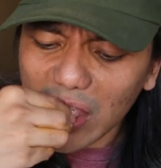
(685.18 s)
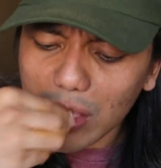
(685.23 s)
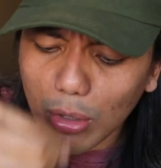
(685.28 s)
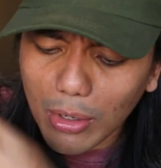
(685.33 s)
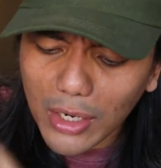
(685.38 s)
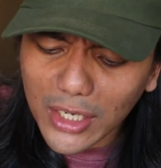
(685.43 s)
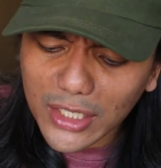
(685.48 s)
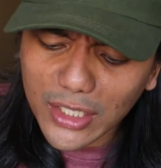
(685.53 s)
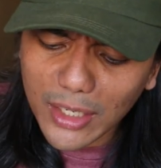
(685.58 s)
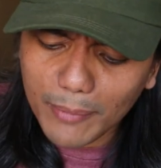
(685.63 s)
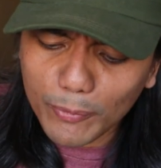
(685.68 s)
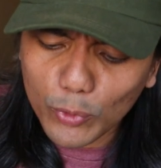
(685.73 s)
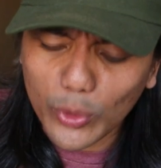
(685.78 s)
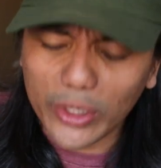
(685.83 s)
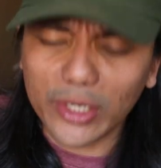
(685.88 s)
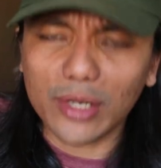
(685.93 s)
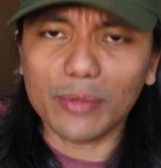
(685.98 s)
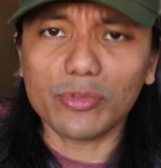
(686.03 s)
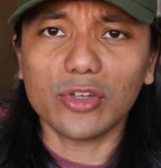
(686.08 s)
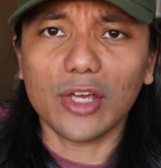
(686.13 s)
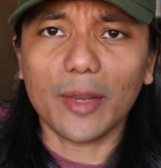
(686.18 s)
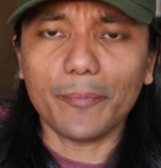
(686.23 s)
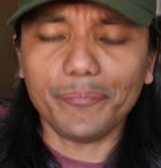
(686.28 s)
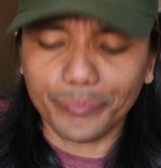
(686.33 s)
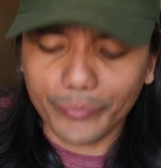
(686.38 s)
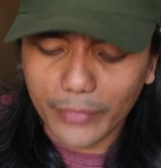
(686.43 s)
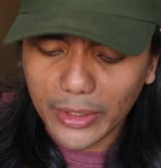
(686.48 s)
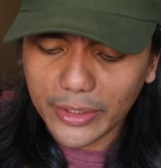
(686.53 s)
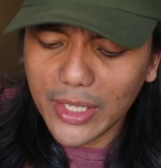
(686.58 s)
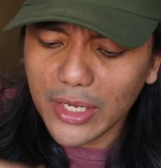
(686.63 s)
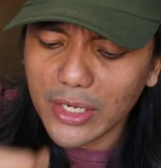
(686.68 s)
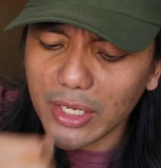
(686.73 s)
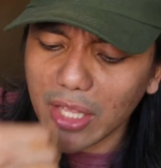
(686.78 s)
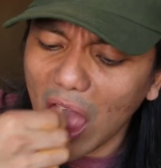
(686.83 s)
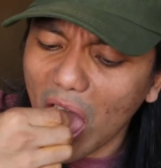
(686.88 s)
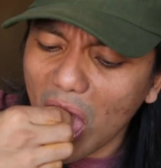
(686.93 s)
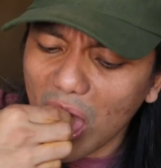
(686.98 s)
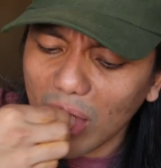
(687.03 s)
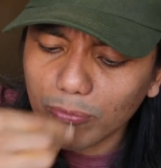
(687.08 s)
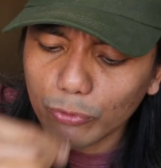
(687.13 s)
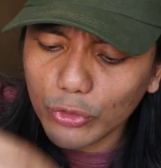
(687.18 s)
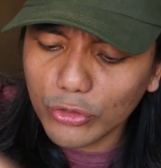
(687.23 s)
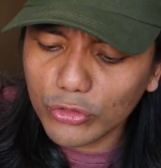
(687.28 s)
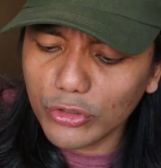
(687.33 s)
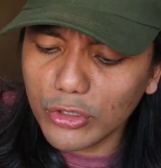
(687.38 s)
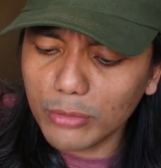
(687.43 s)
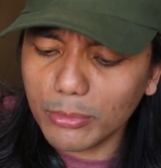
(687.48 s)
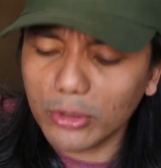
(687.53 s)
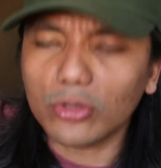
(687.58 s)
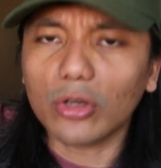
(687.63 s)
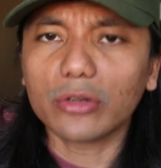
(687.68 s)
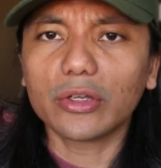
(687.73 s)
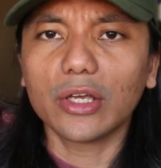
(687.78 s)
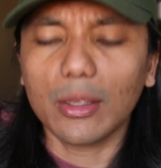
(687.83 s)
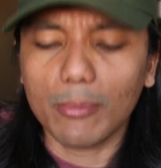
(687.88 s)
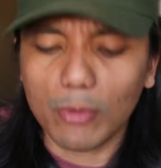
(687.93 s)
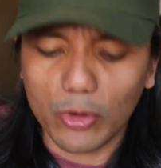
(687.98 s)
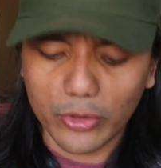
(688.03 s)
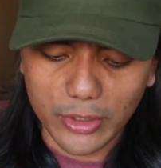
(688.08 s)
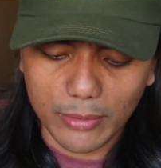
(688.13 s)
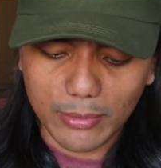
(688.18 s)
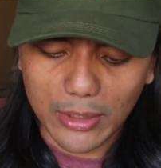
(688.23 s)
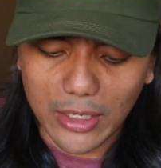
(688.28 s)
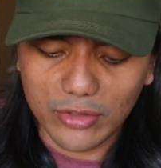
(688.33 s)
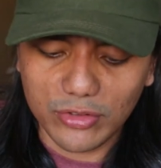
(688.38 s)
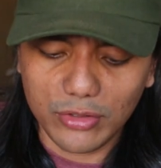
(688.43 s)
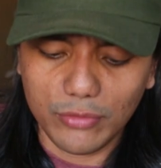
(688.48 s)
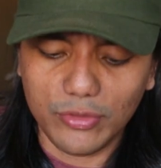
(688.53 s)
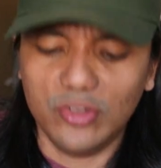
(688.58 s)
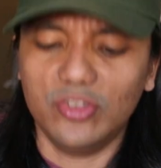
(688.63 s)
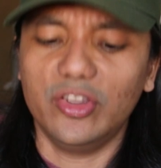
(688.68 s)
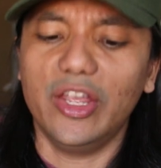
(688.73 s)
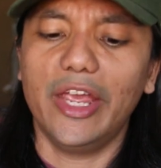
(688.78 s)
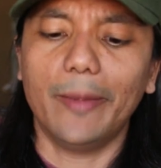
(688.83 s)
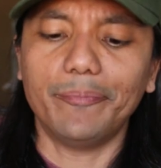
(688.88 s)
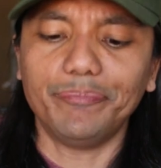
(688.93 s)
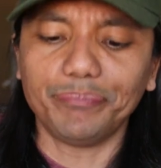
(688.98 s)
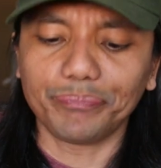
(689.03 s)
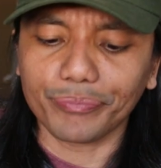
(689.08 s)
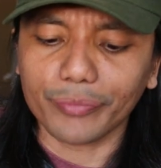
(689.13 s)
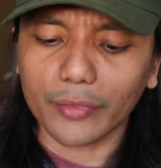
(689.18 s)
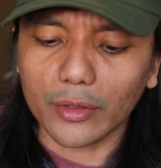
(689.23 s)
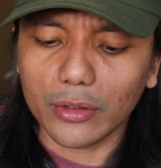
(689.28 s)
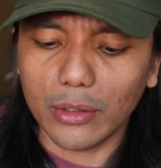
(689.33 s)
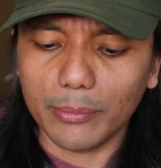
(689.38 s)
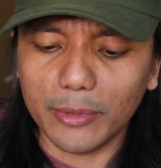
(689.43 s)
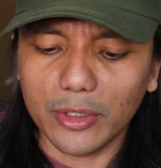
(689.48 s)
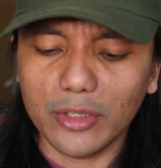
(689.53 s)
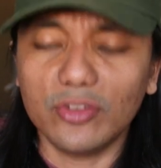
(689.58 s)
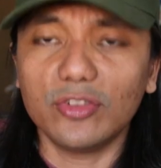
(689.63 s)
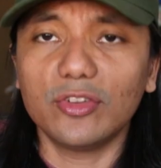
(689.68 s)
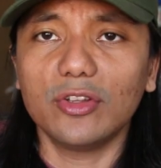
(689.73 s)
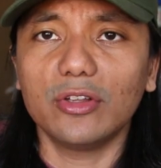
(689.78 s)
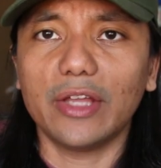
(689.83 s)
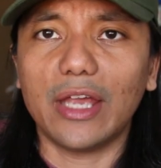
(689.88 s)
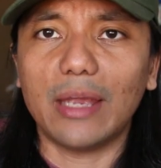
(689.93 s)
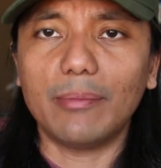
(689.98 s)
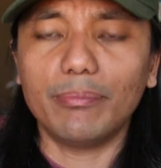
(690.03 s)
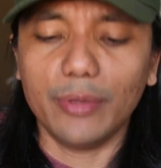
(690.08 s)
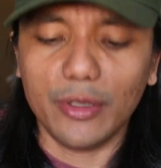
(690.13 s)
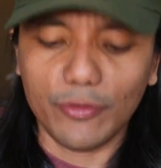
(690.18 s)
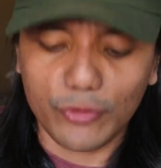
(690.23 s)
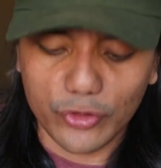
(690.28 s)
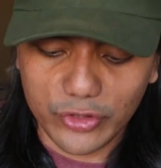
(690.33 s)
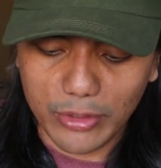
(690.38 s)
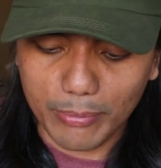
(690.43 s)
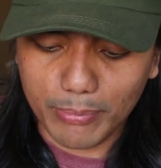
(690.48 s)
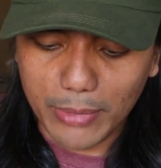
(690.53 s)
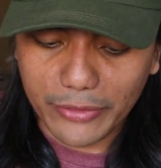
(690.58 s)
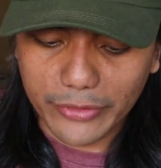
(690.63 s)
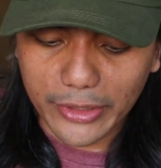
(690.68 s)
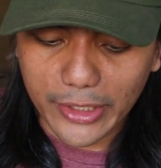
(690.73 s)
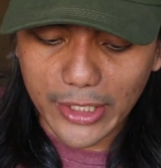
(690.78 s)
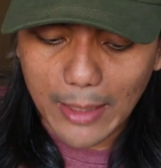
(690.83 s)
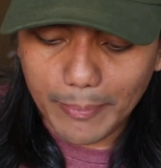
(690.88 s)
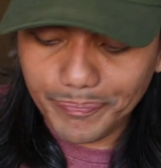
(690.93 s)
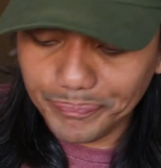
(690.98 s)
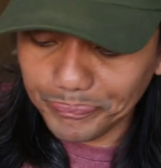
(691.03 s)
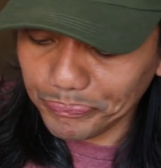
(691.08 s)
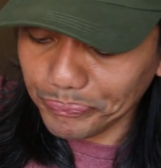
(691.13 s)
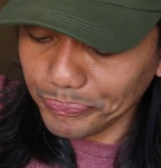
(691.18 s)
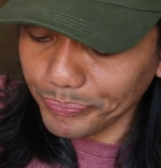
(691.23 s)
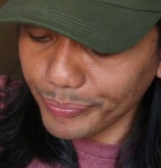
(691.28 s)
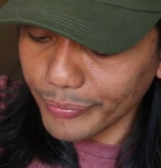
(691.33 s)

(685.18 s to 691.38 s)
So I am quite upset. But then again, we shouldn't be talking about him like as if he's dead. I mean, he's still the MP for Sempai Renggam.